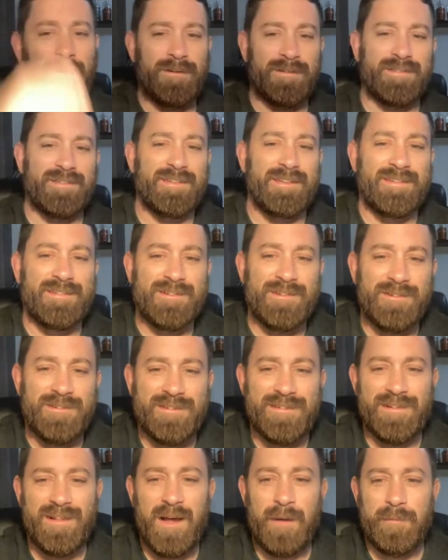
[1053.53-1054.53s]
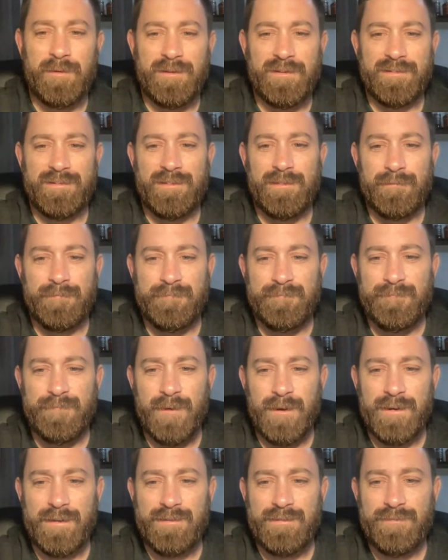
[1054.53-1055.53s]
says Cutelaba is the
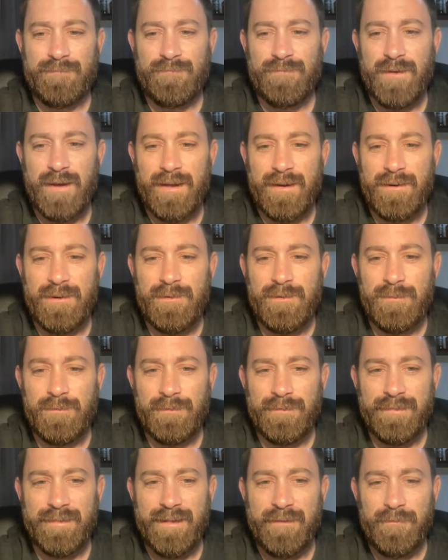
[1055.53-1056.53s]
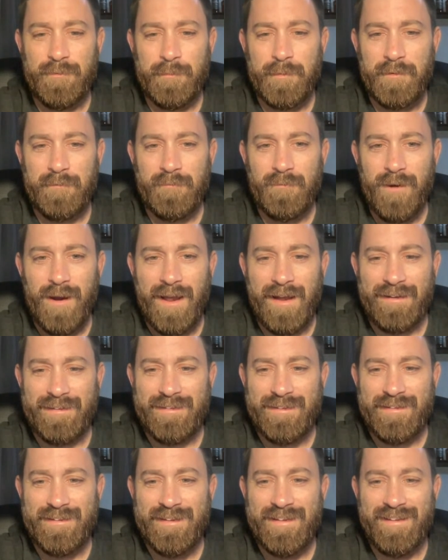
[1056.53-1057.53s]
funnest fighter who will never be
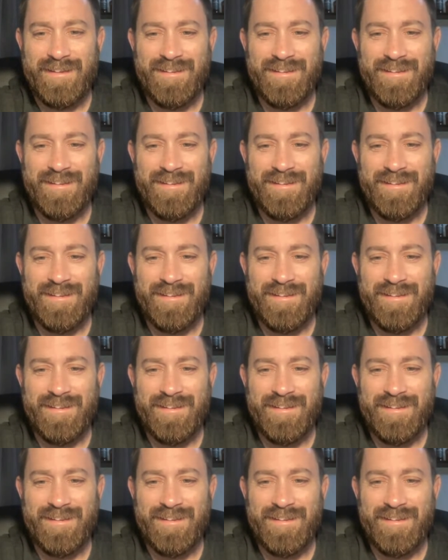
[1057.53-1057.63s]
ranked.